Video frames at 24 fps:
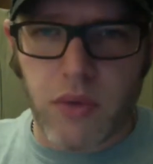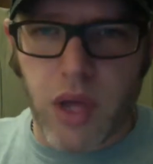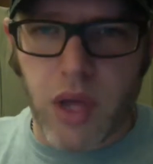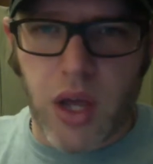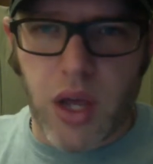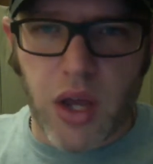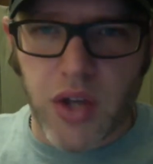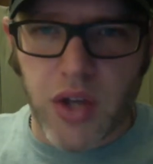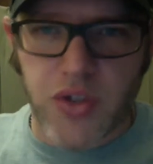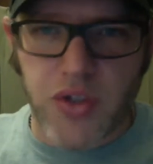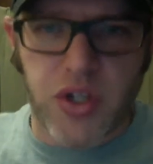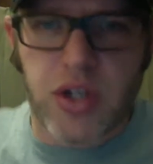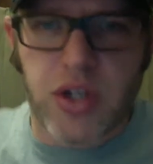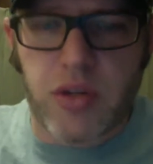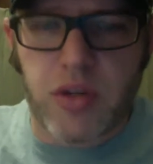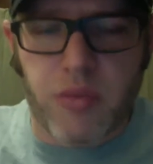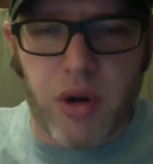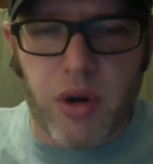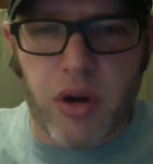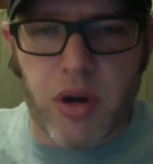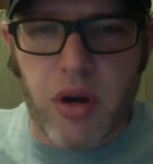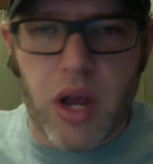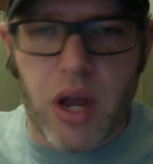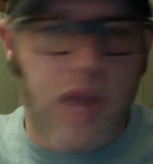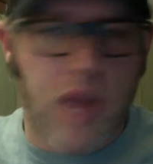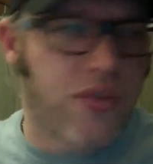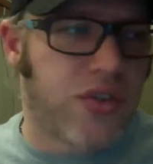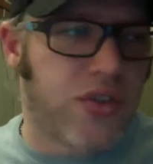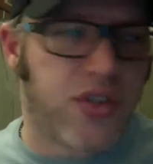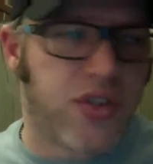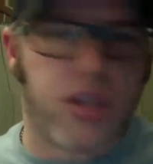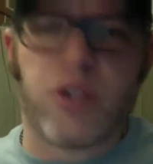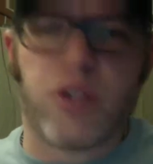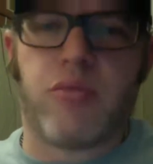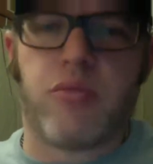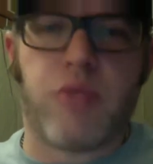signal mirror. I have a
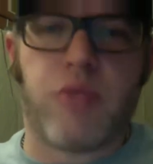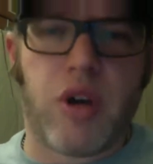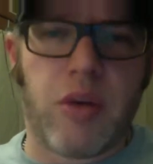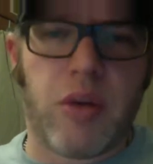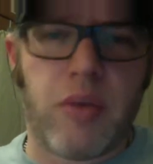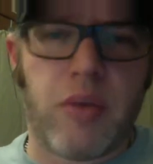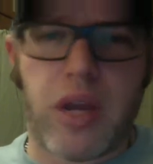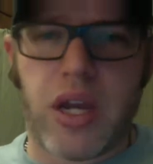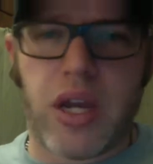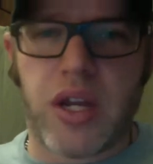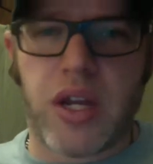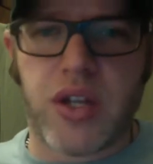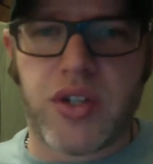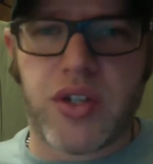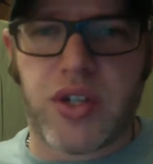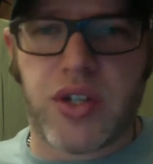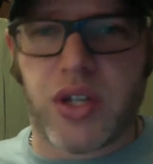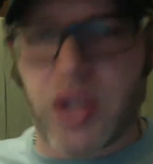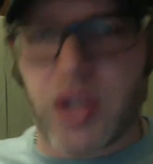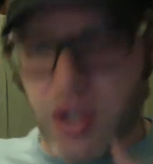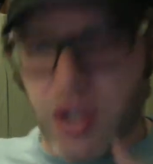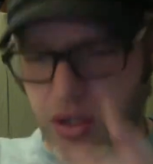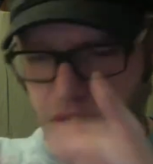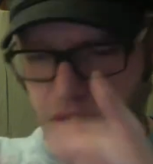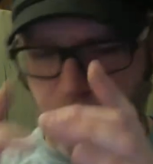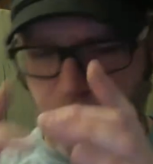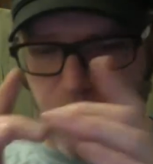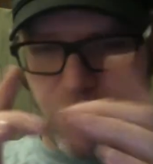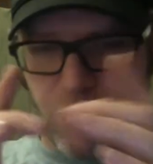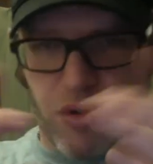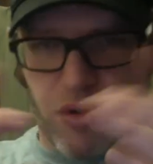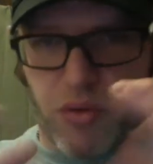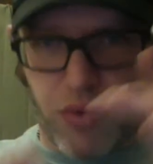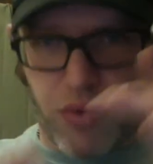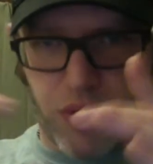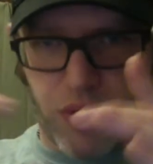signal mirror in my EDC kit. I
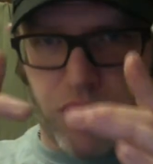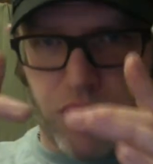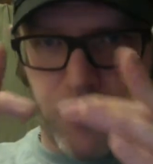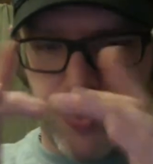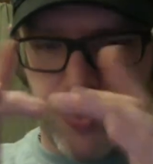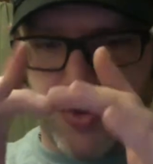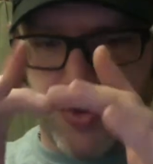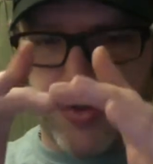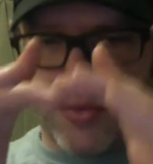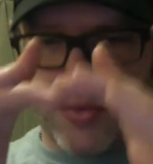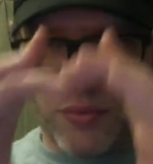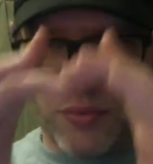bought one of those,